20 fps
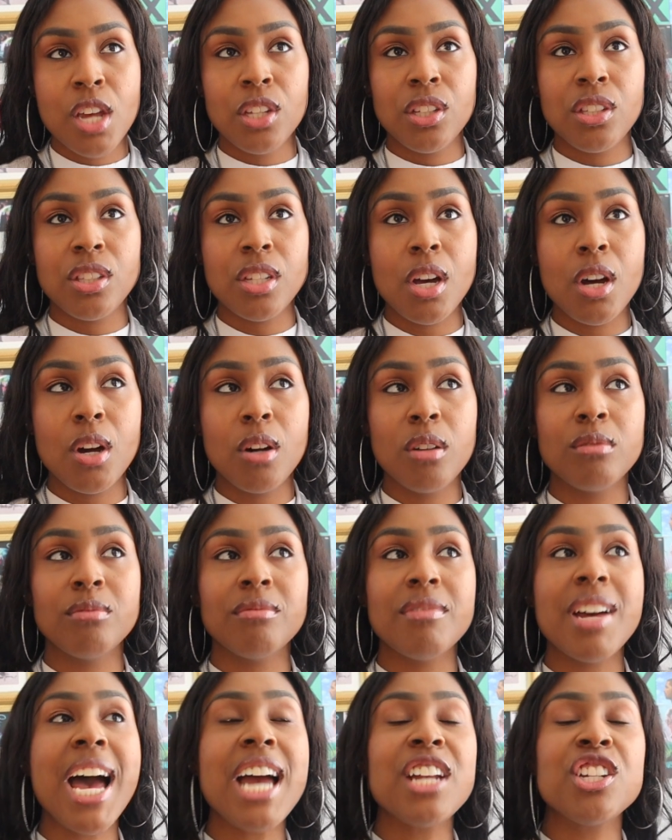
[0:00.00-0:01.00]

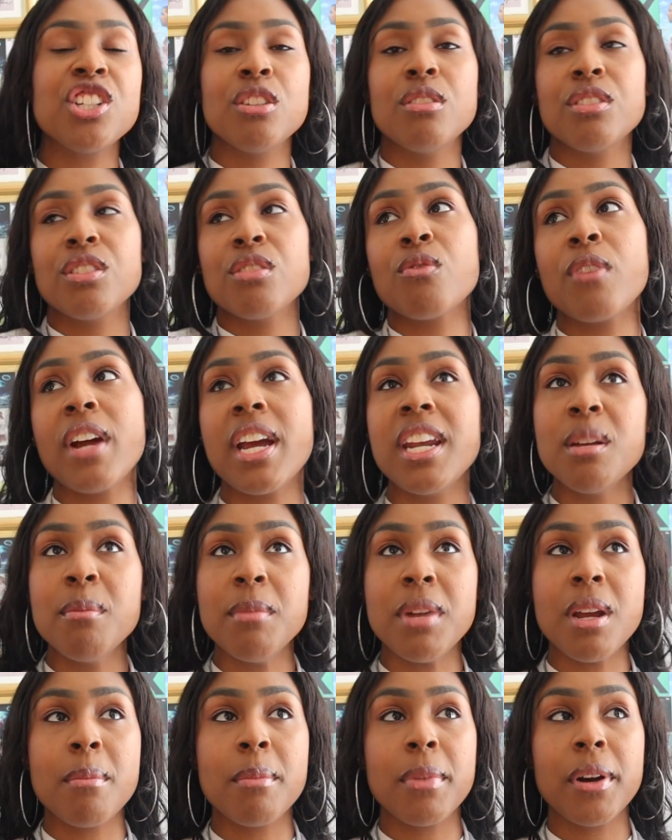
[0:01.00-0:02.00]
So I chose a
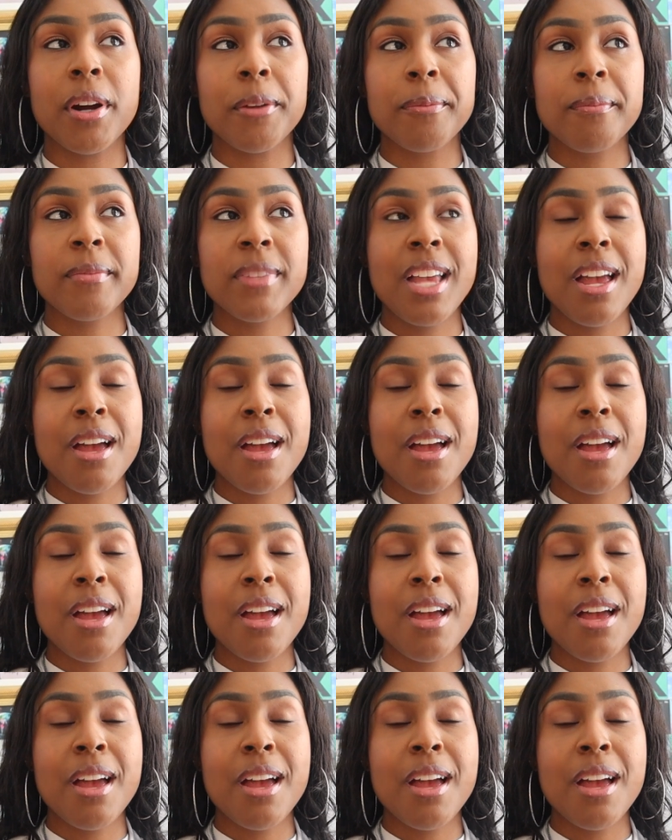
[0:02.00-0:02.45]
random number.